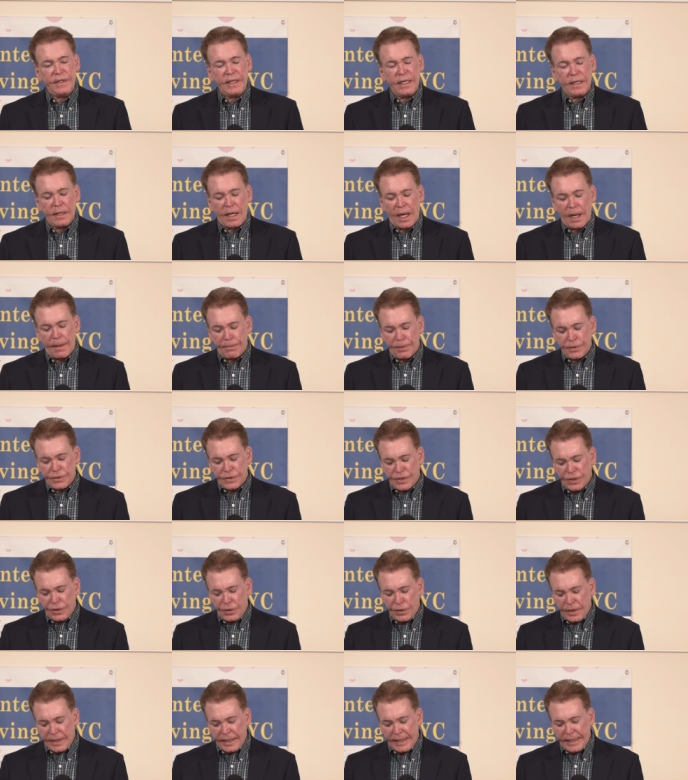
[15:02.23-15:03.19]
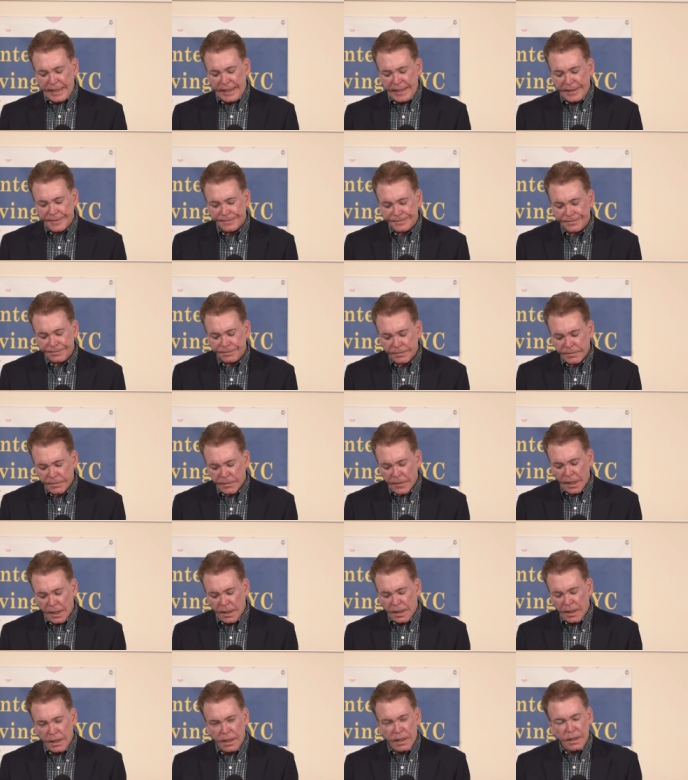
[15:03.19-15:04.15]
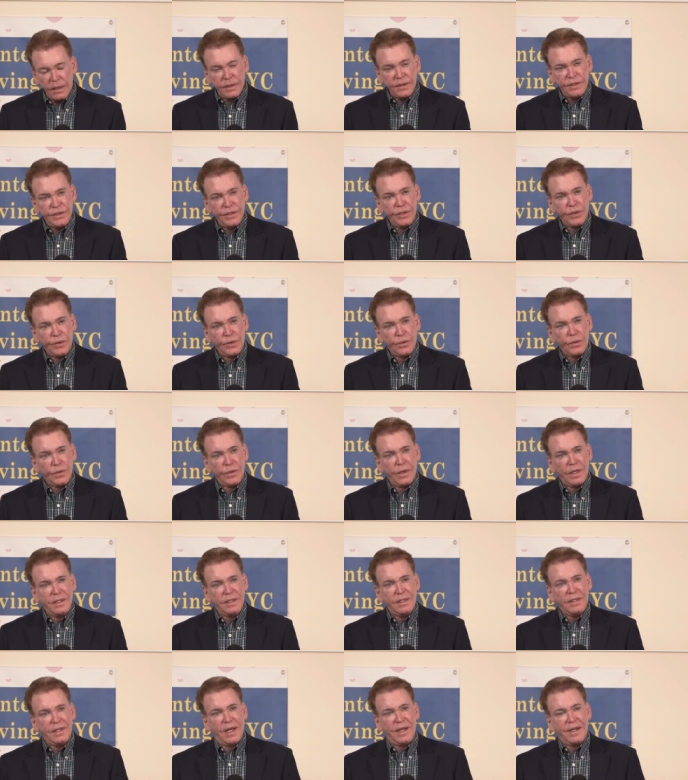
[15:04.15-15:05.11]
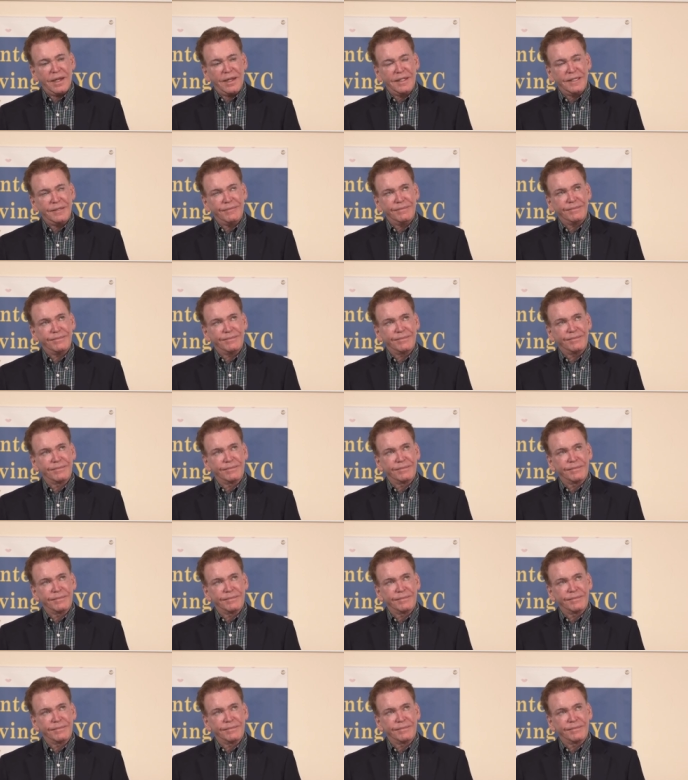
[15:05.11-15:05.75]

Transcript: the opportunity to um,